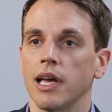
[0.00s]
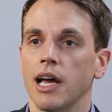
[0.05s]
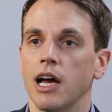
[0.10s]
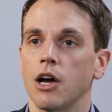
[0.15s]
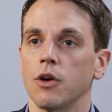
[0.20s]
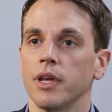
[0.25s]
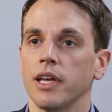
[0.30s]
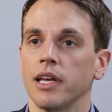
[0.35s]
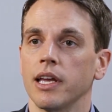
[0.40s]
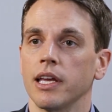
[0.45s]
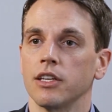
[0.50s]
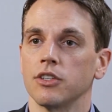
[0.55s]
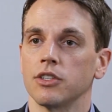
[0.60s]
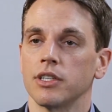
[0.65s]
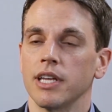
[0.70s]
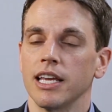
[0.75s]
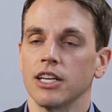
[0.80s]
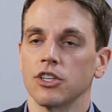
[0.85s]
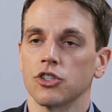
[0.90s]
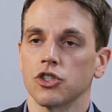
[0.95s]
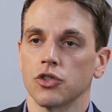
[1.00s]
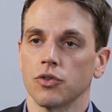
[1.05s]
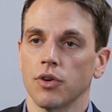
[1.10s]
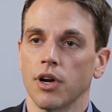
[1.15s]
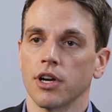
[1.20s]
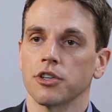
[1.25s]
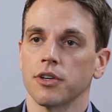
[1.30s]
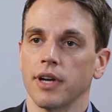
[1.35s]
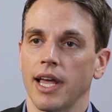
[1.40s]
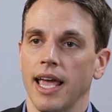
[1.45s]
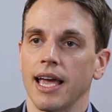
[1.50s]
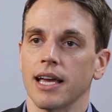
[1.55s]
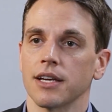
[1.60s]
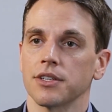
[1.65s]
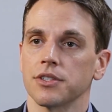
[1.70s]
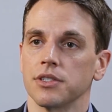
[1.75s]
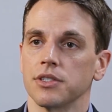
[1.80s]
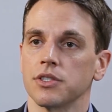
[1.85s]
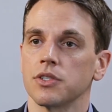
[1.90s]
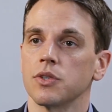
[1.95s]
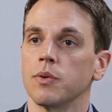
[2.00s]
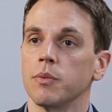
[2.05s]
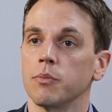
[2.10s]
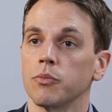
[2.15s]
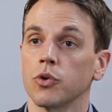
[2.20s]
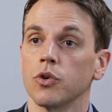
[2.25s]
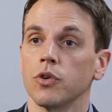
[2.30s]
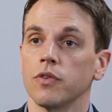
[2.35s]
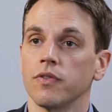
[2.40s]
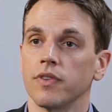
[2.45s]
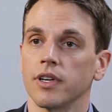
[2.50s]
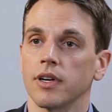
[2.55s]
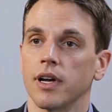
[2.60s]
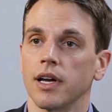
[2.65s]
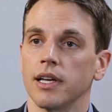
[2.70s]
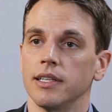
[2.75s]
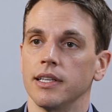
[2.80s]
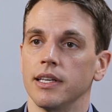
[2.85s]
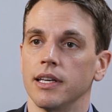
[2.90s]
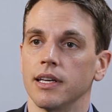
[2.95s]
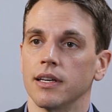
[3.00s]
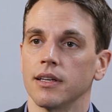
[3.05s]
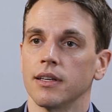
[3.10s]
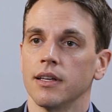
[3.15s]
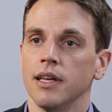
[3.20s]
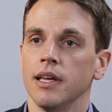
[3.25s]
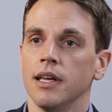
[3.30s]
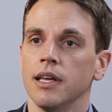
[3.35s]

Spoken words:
how they can take structured actions to improve their idea,